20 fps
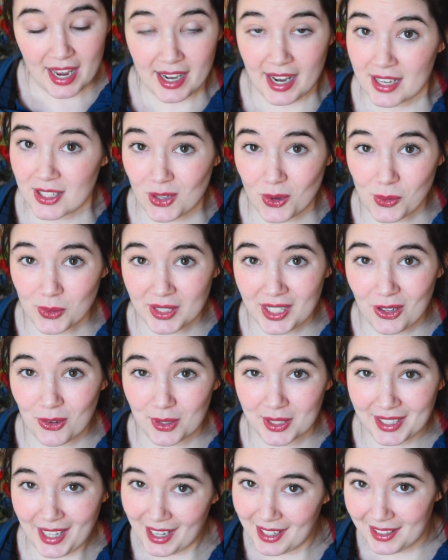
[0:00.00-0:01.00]
It has only
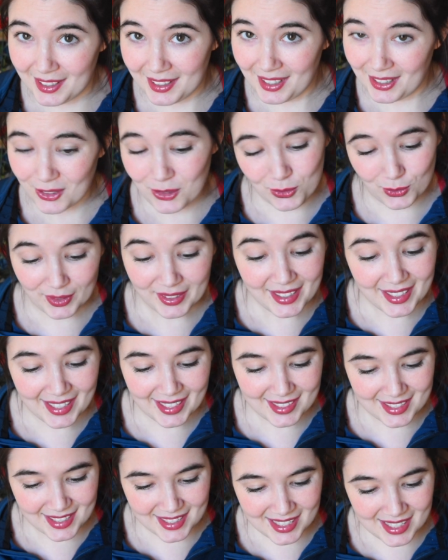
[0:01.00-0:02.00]
organic
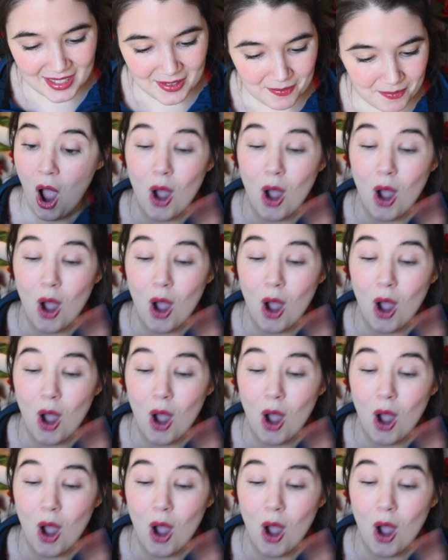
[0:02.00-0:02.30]
ingredients.